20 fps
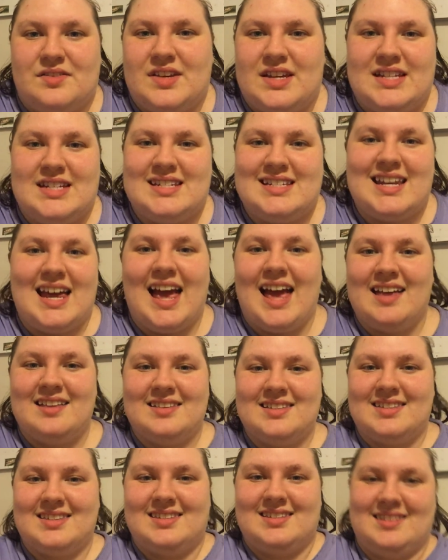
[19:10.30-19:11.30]

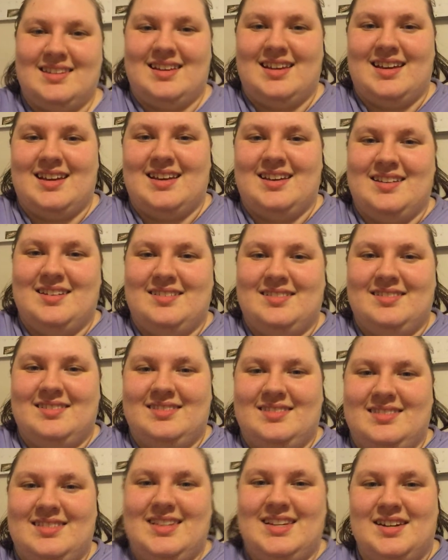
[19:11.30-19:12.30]
intense
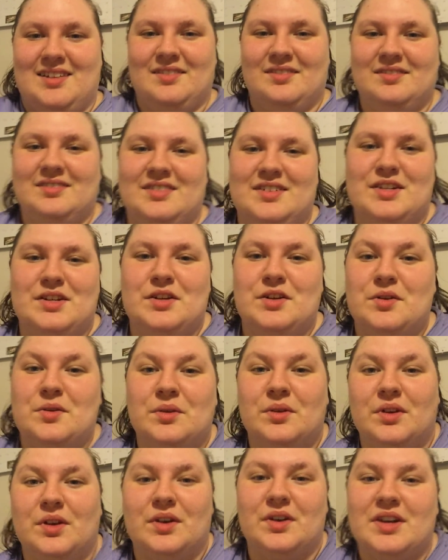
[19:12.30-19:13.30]
you know,
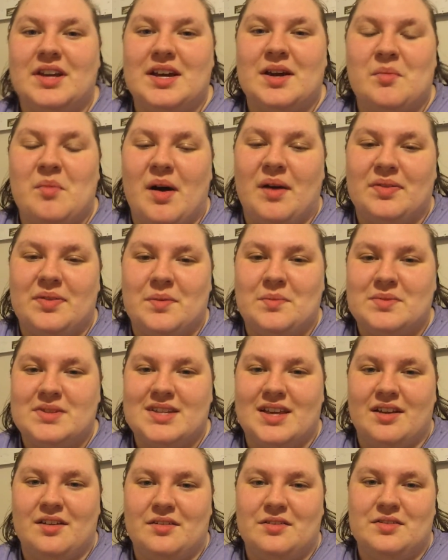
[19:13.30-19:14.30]
new learning about
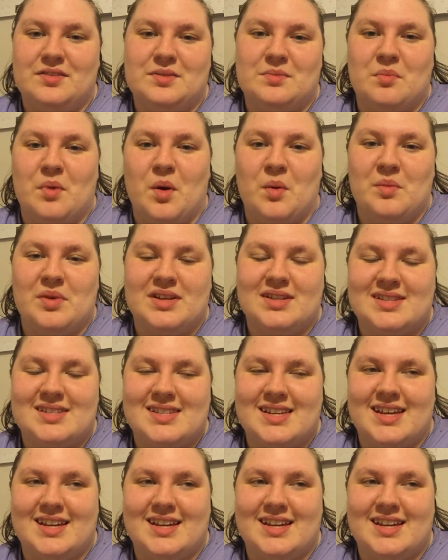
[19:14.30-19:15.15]
themselves moments.